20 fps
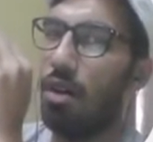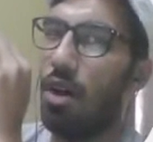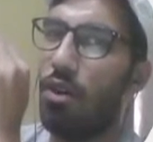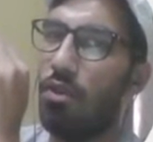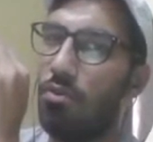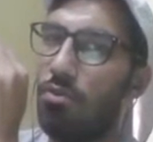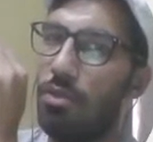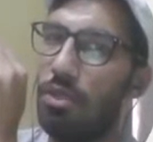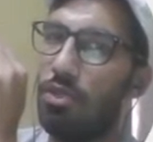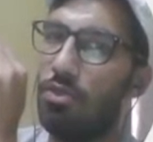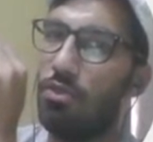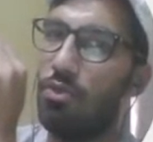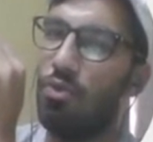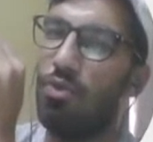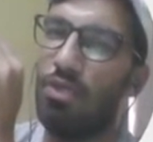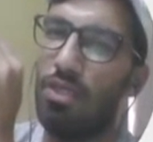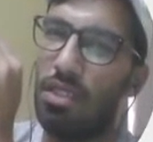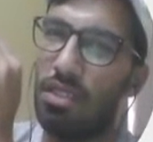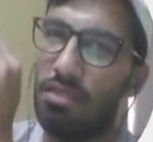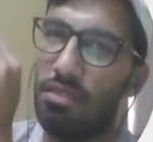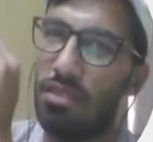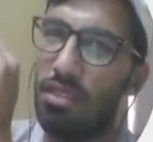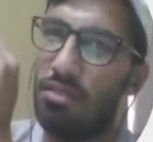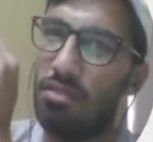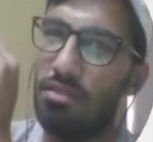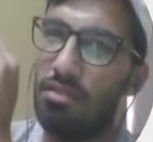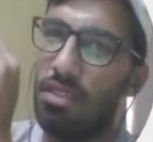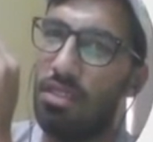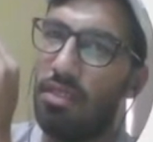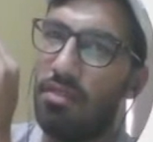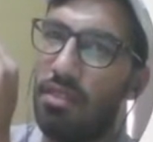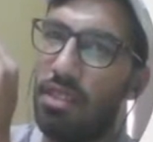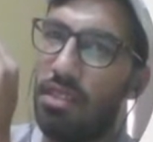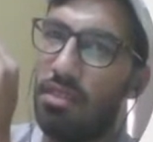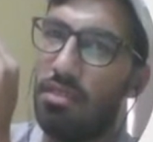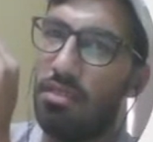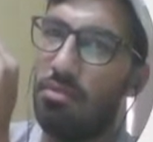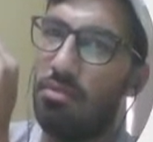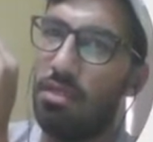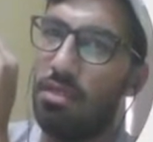how much old is that society, we
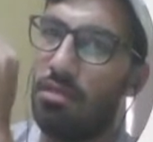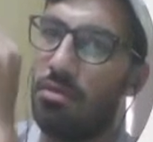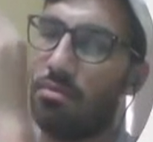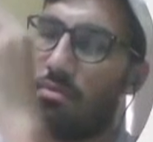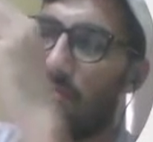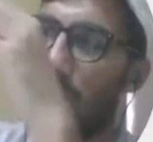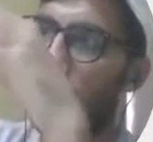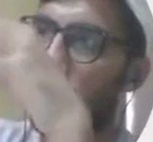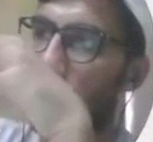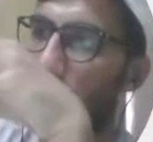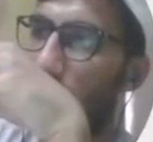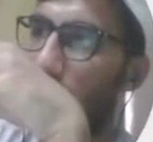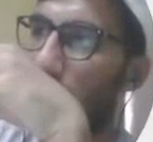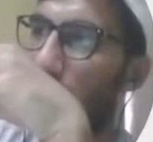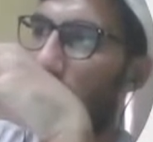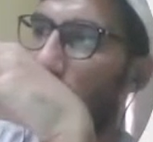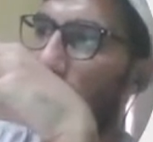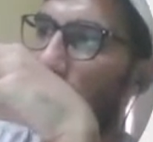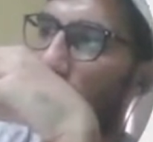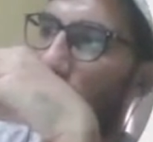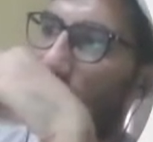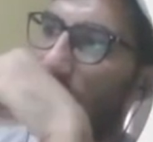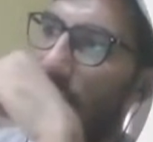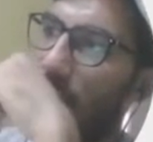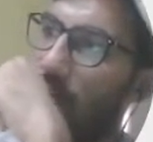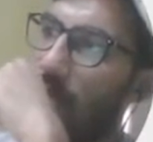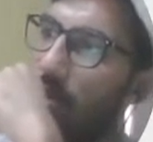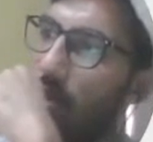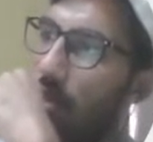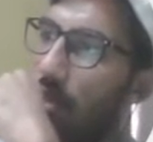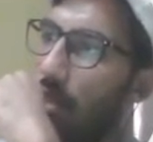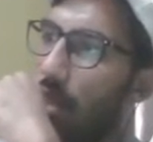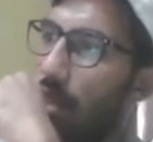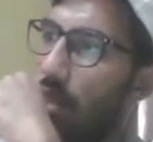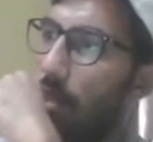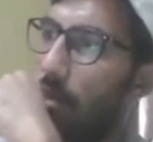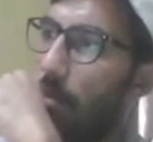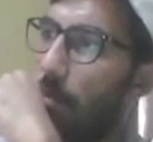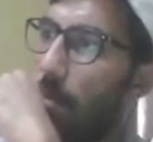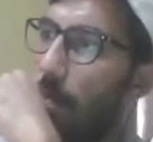can say. It's basically everything we take,